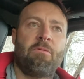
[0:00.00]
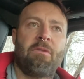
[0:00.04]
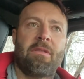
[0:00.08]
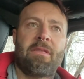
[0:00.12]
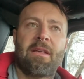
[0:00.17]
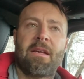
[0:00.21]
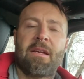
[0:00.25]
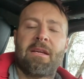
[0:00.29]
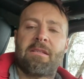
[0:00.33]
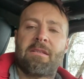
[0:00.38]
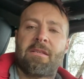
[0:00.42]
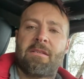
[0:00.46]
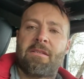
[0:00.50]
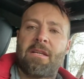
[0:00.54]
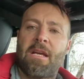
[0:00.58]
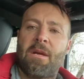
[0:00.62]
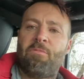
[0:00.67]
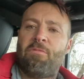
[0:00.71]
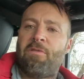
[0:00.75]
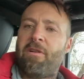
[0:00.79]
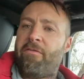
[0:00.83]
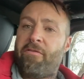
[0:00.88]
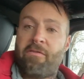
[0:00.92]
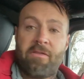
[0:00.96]
We think it's the
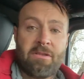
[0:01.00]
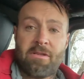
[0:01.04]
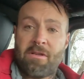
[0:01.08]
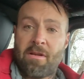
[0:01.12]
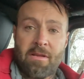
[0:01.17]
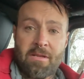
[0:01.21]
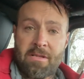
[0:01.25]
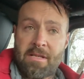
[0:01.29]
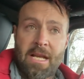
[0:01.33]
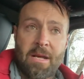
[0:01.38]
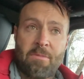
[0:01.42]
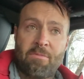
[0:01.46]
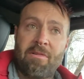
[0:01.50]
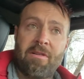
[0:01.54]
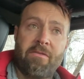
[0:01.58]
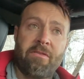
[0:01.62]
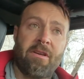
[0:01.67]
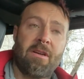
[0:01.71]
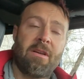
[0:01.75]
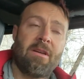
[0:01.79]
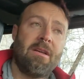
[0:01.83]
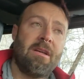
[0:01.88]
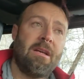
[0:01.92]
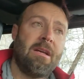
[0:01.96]
same river. It's not the same
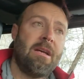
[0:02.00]
river.